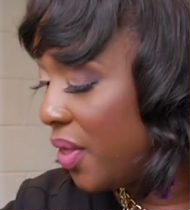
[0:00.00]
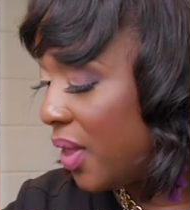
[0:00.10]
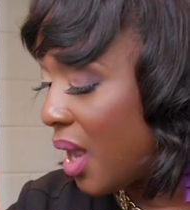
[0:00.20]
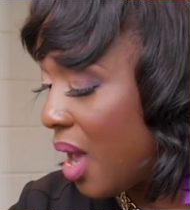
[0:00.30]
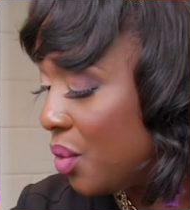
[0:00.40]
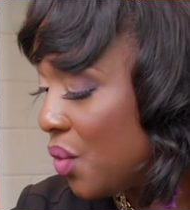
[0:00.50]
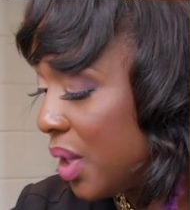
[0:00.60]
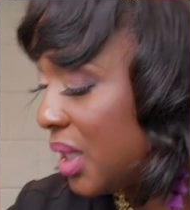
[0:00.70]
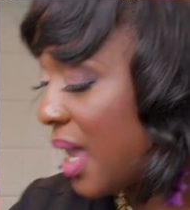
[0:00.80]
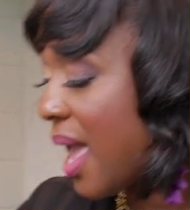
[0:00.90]
and then I'm
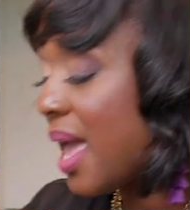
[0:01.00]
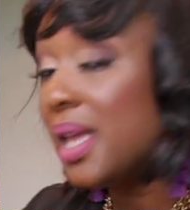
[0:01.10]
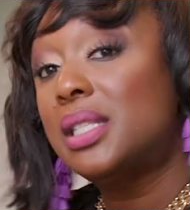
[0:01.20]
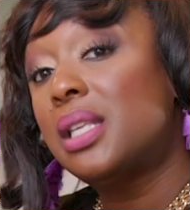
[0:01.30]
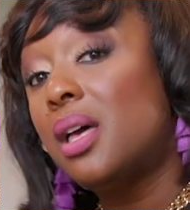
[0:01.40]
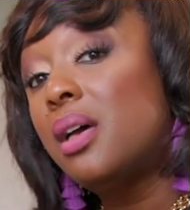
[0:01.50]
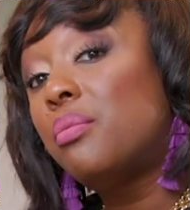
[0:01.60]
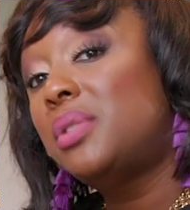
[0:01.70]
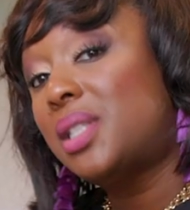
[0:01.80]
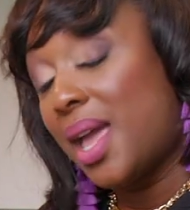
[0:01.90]
going to add
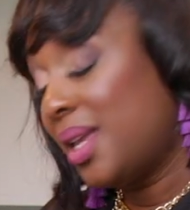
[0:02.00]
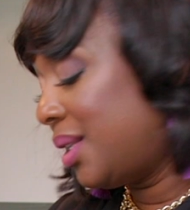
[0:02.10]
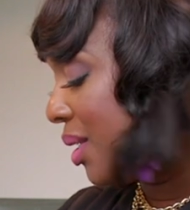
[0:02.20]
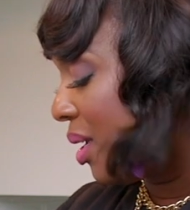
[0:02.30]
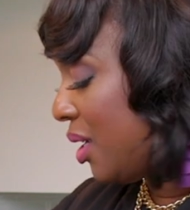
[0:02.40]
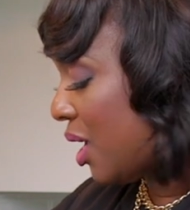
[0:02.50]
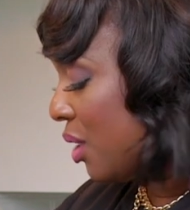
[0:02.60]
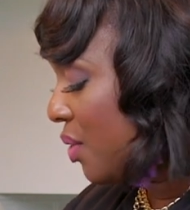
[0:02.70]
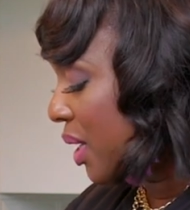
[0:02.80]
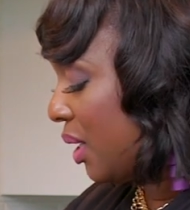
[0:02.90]
some diced
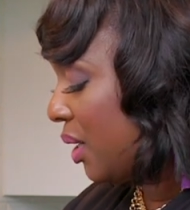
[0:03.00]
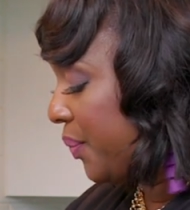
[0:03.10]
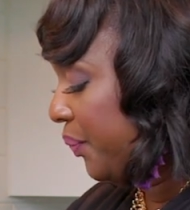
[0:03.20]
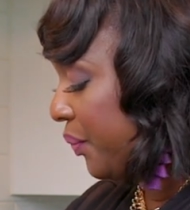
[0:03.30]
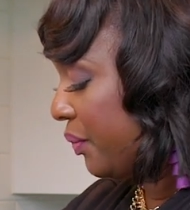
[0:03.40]
yellow onion,